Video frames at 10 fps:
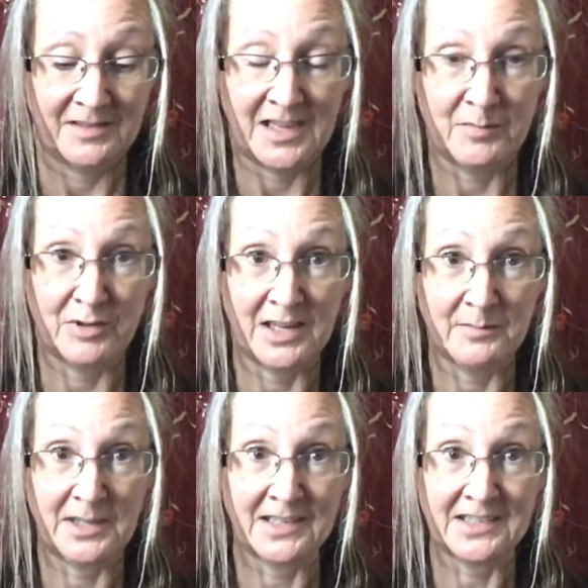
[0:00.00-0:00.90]
Abraham
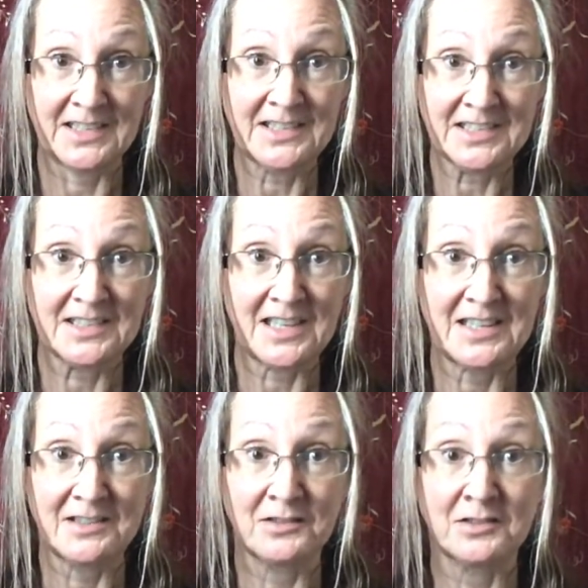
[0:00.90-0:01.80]
Hicks is,
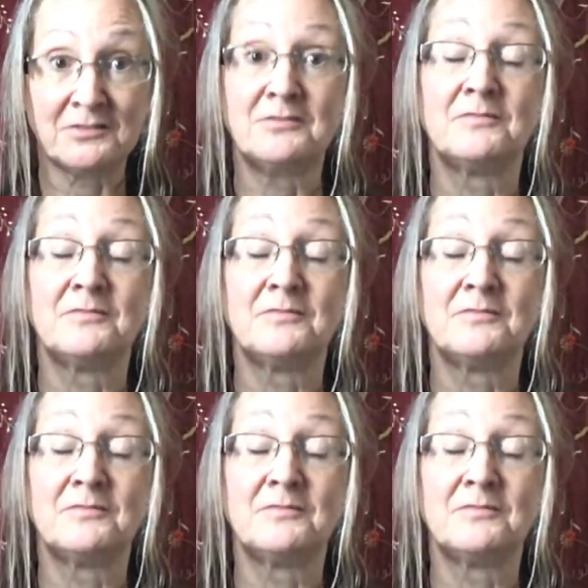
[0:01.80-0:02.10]
then you'll